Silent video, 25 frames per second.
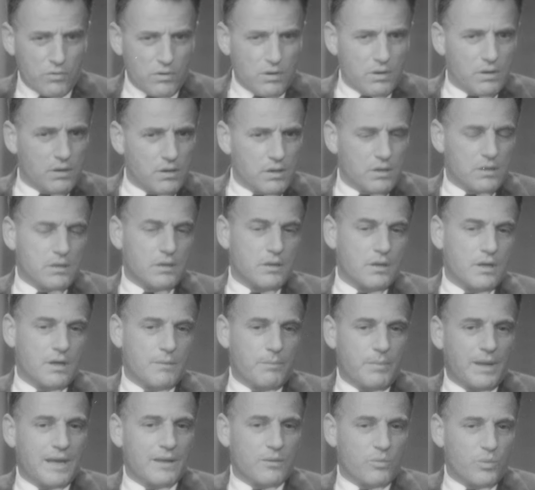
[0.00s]
wrong
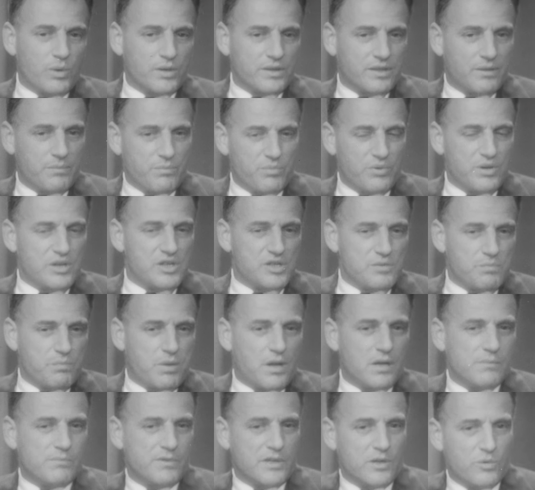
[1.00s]
about what the British
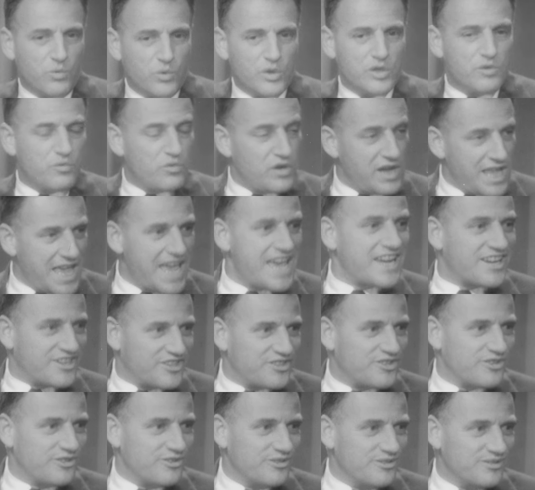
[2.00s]
public would
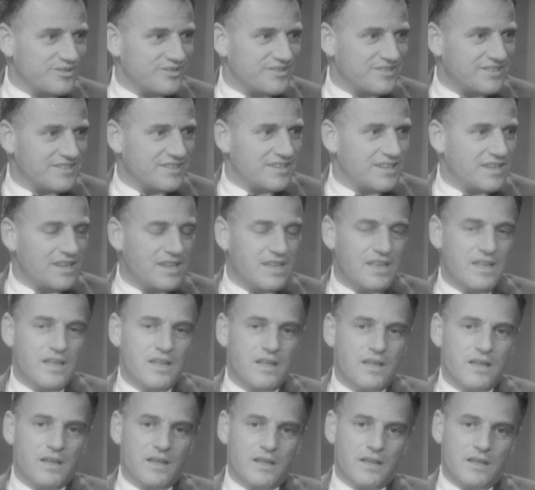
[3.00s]
react to.
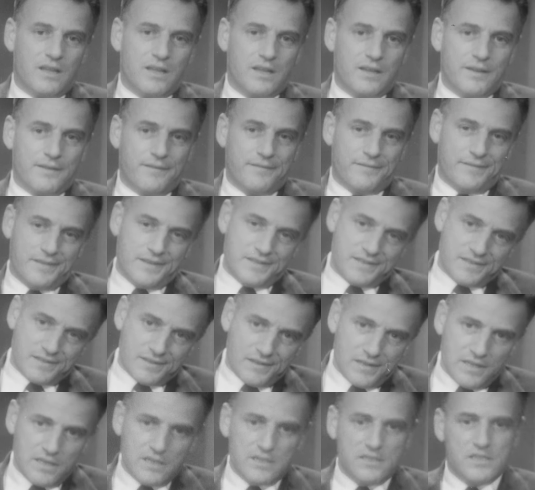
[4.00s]

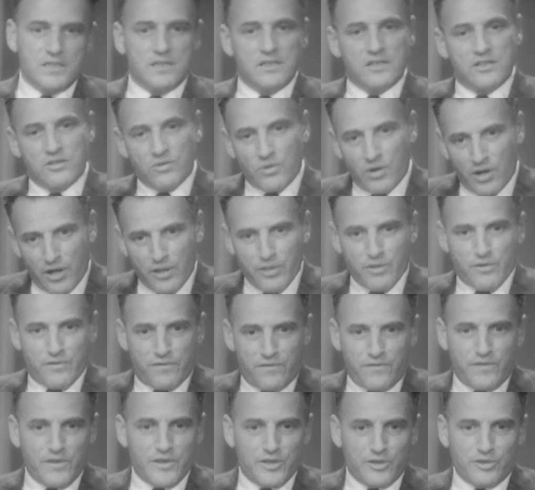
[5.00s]
This leads into other
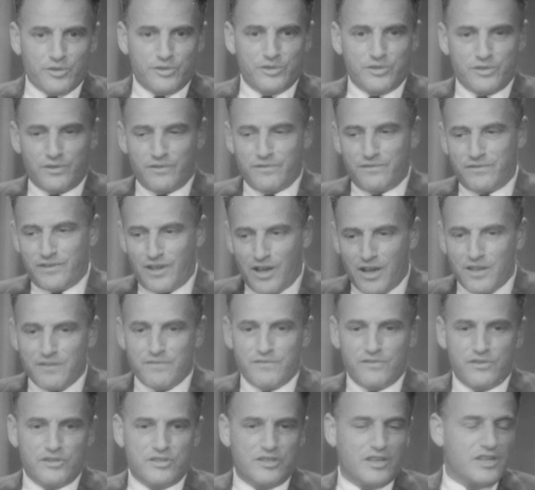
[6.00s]
fields of
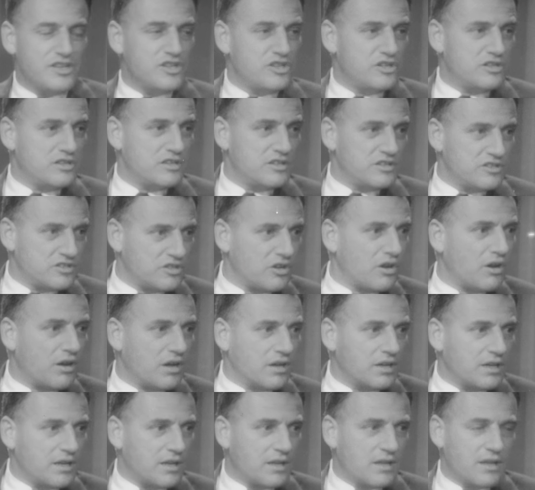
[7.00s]
conversation and
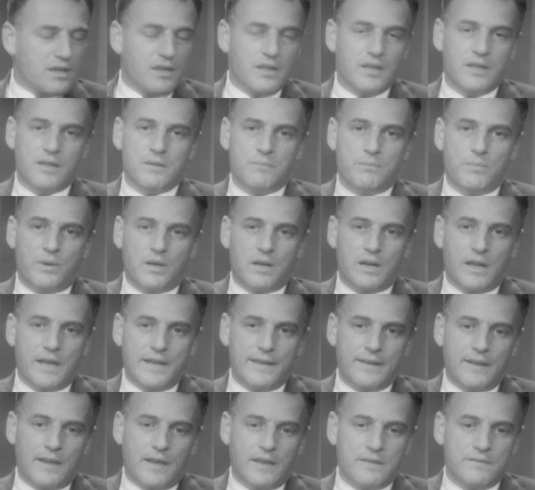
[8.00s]
talk, but
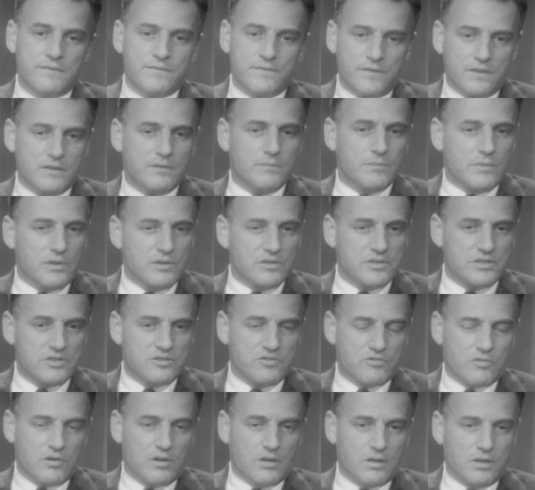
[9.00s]
I feel most
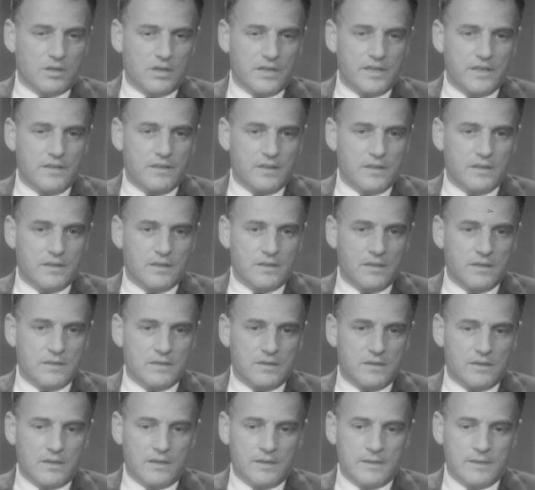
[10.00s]
strongly that,